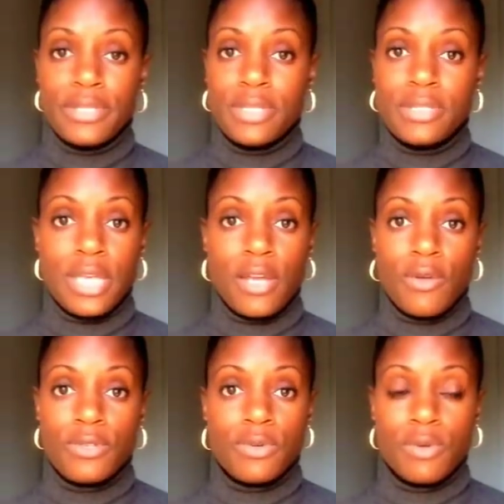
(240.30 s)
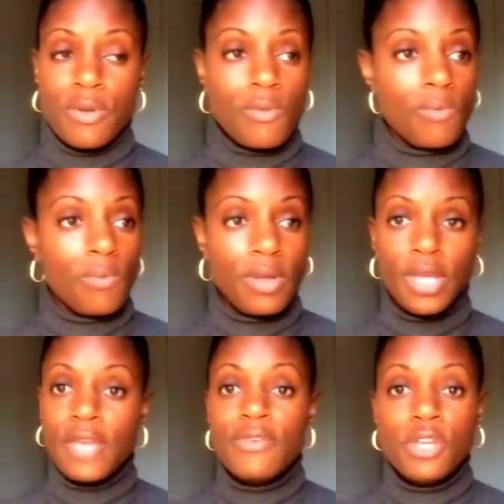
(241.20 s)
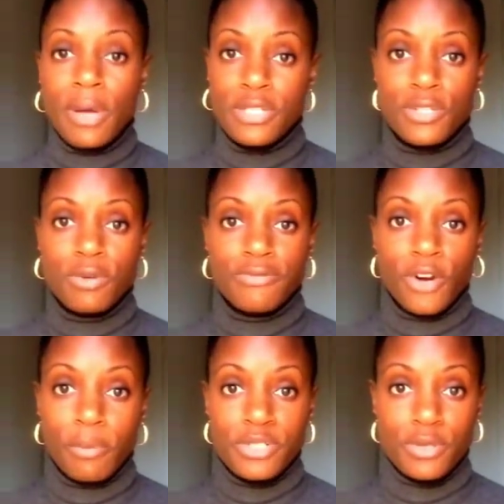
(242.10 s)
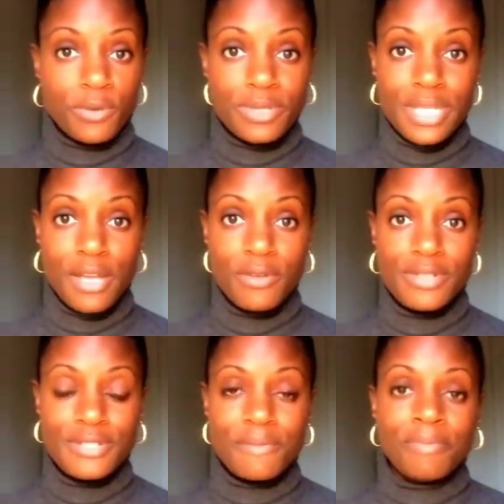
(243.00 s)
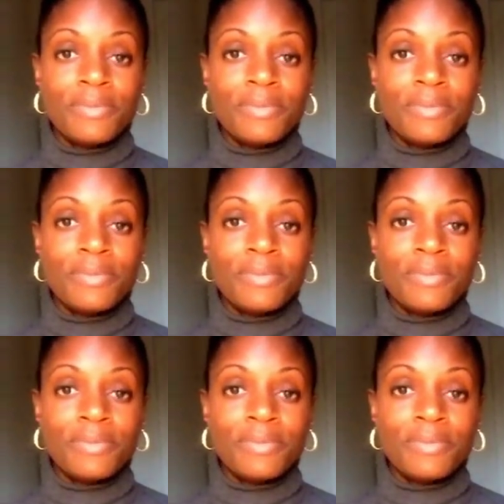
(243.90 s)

in sales, even though I sold pharmaceutical sales,